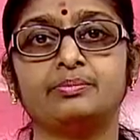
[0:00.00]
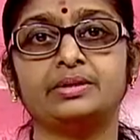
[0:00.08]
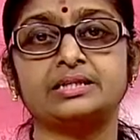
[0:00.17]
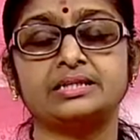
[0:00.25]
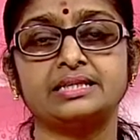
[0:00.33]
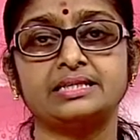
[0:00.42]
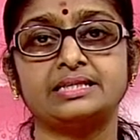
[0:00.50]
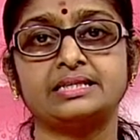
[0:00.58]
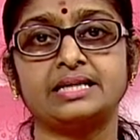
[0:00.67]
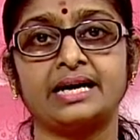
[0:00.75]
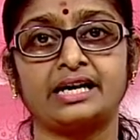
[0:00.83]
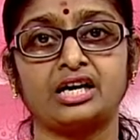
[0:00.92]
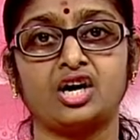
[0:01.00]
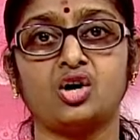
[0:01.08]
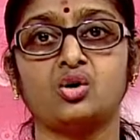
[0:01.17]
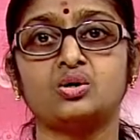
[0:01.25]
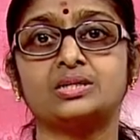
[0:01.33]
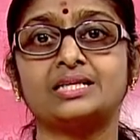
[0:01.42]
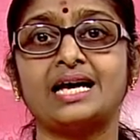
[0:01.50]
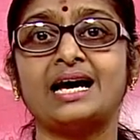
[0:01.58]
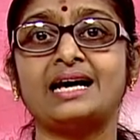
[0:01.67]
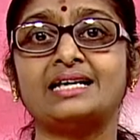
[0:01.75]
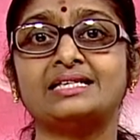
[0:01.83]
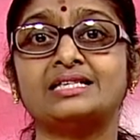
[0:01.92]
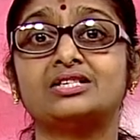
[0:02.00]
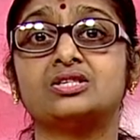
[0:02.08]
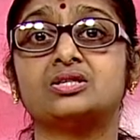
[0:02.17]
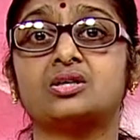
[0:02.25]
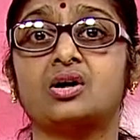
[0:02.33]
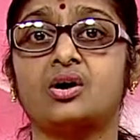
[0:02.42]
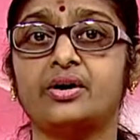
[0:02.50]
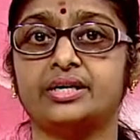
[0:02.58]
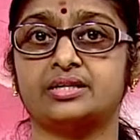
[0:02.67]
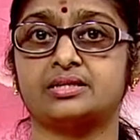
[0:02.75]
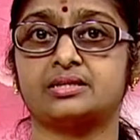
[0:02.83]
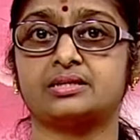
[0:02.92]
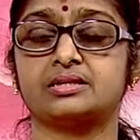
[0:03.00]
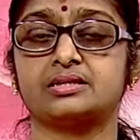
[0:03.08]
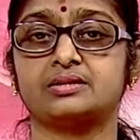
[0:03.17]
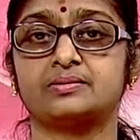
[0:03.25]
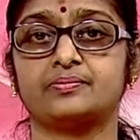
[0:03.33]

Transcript: the business accounts as drawings.